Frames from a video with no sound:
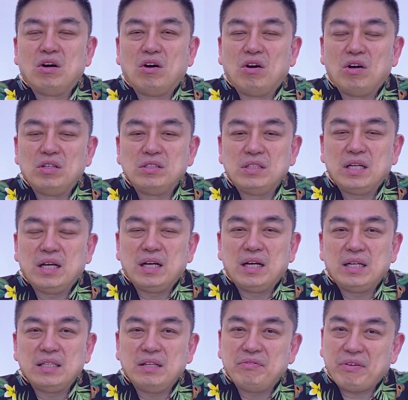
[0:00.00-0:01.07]
on
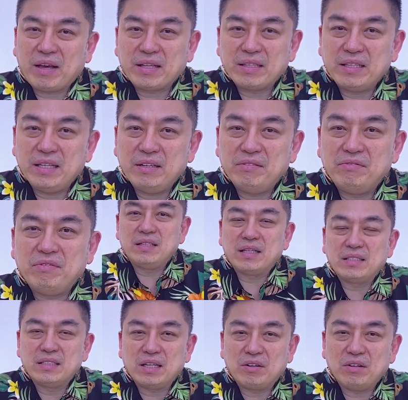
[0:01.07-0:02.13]
the defective
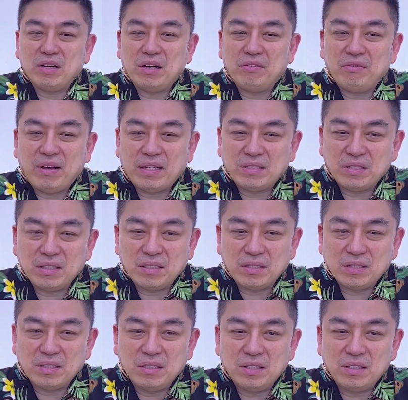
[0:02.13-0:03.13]
testicular vessels,